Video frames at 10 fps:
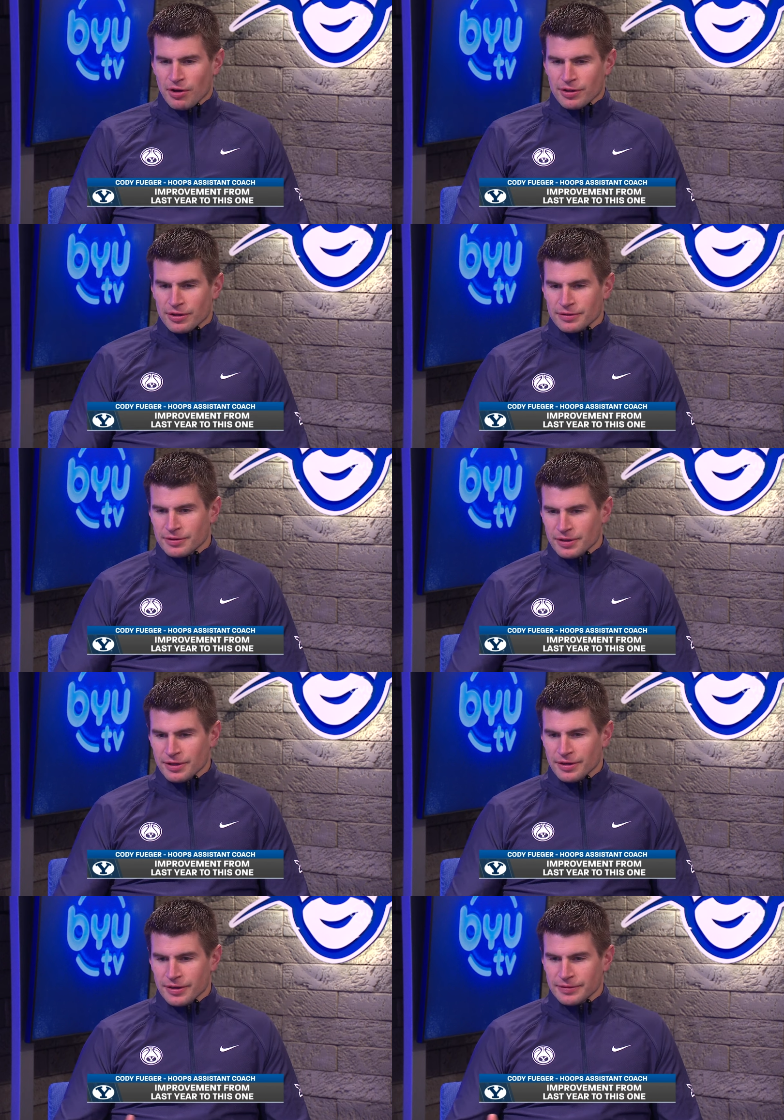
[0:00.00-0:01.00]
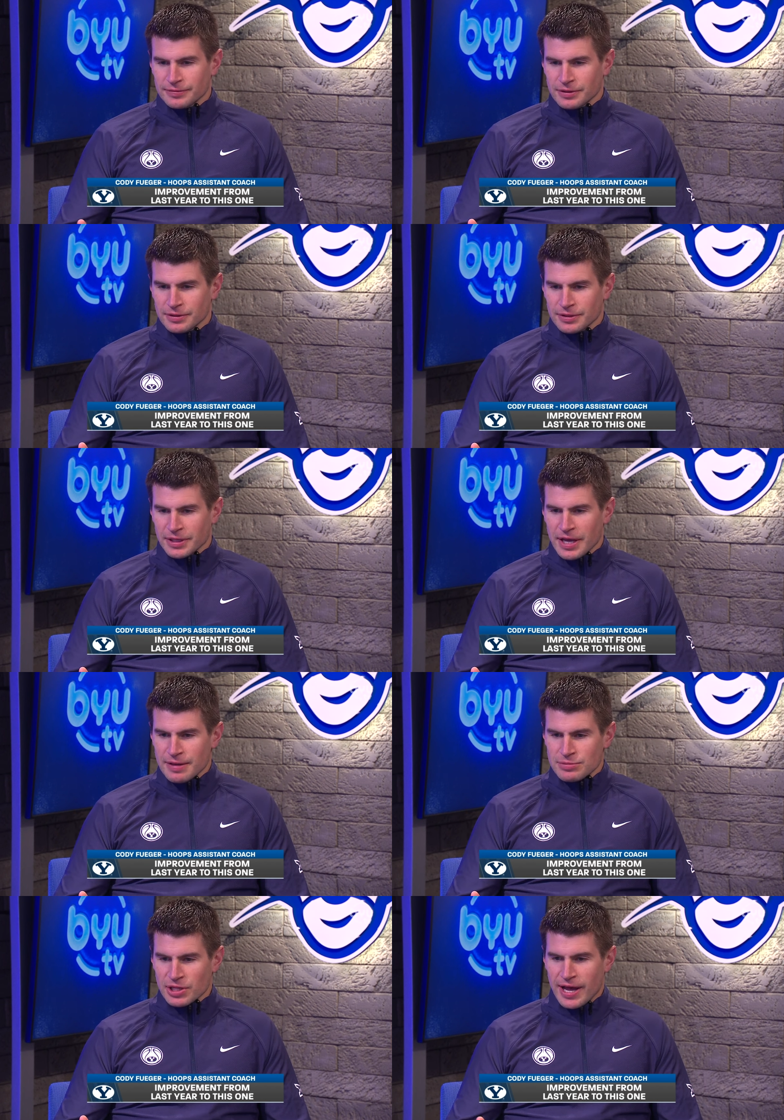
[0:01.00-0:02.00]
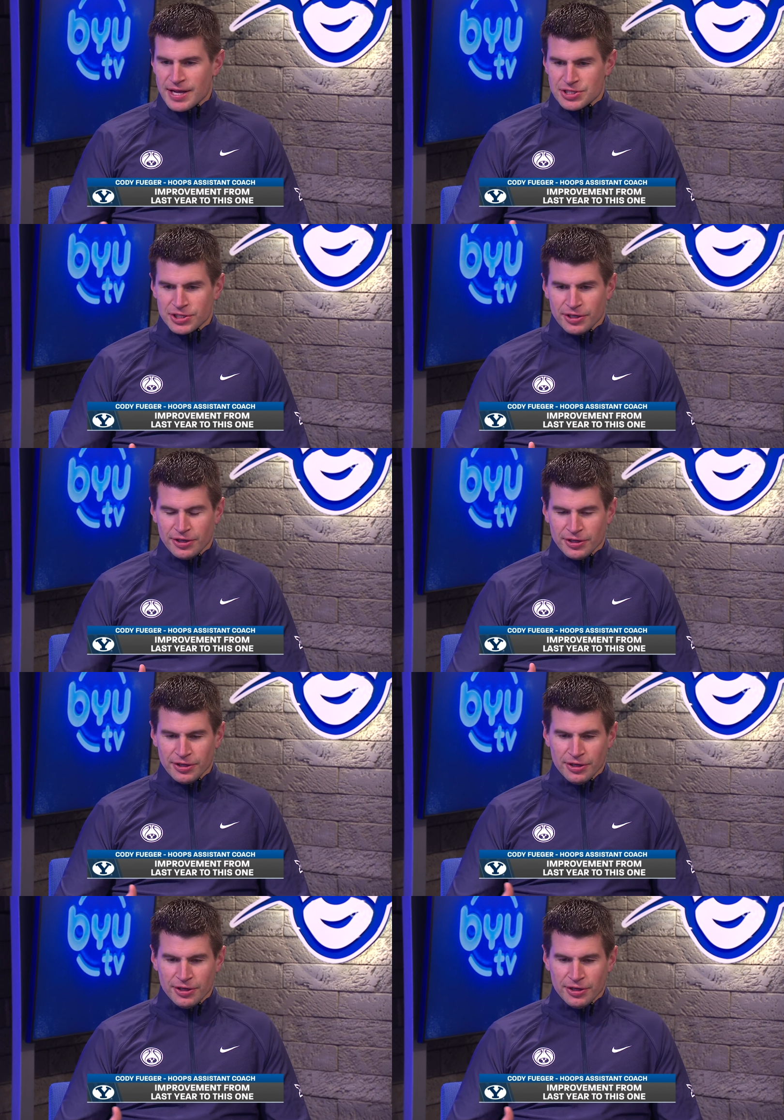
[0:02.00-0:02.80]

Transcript: about all the the, the games last year.